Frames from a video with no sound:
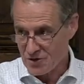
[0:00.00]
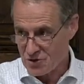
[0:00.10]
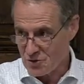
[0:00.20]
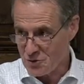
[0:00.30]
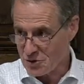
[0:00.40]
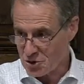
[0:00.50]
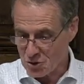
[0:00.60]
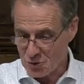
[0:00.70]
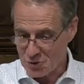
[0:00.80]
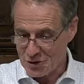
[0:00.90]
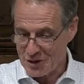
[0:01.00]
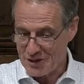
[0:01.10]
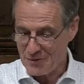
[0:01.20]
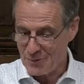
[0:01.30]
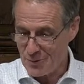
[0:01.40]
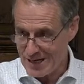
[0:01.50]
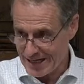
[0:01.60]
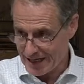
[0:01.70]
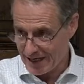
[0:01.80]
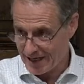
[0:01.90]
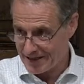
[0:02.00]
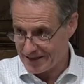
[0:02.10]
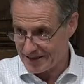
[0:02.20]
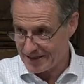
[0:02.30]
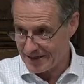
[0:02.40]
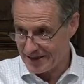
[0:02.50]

do the children realize